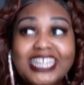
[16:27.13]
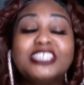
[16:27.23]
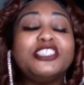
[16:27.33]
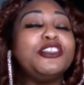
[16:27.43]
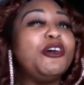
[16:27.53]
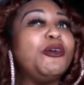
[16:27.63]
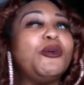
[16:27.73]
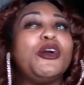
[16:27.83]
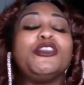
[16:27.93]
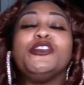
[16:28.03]

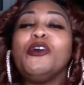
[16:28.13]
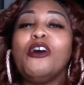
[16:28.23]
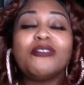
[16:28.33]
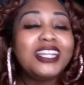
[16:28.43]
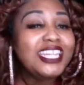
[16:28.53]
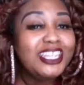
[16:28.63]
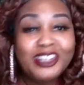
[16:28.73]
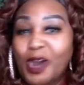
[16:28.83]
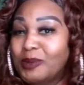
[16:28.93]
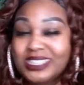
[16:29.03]
So you already
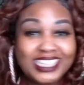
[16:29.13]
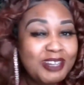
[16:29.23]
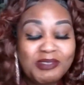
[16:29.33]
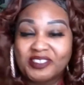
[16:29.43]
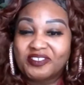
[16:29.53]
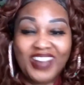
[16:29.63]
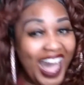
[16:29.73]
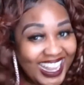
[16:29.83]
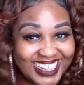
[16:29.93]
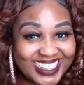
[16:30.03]
know it's going to be
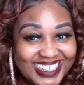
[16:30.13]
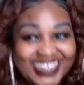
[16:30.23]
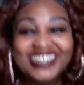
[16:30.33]
fire.